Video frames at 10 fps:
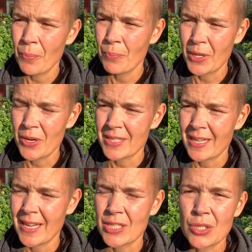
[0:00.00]
because I
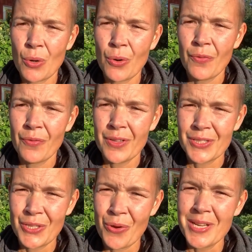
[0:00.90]
get so
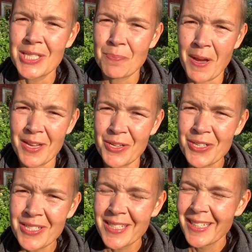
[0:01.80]

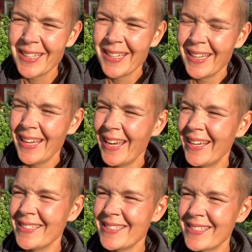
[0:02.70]
inspired.
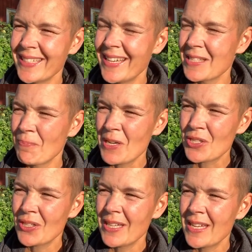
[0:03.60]
And
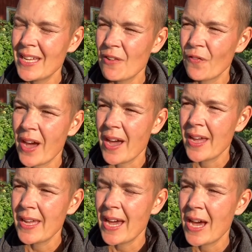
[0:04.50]
especially if
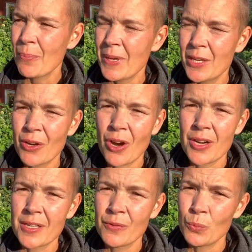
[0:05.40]
I am in a garden